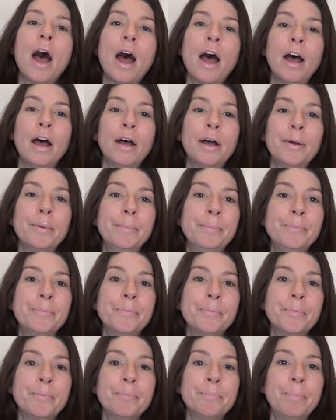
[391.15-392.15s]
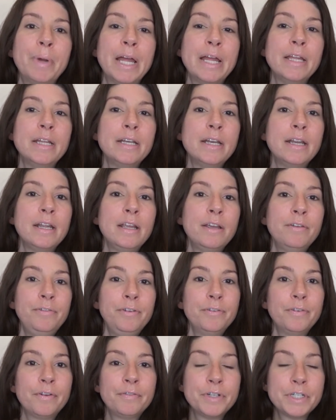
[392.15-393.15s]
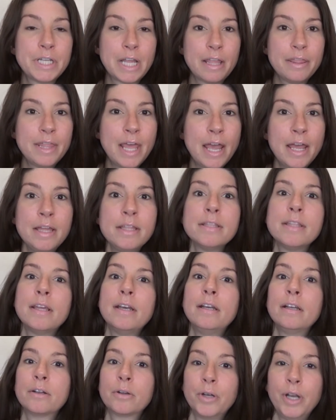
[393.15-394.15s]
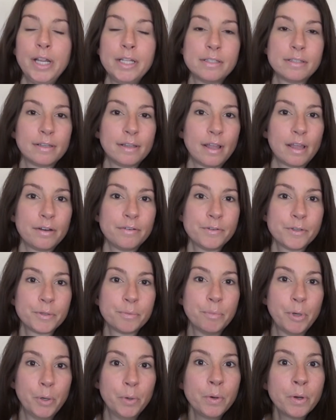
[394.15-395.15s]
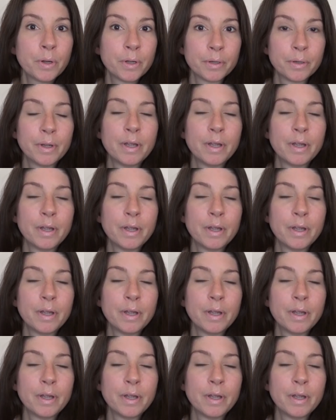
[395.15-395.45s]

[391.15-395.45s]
Um, but if you've ever done that, then it creates a lot of smoke,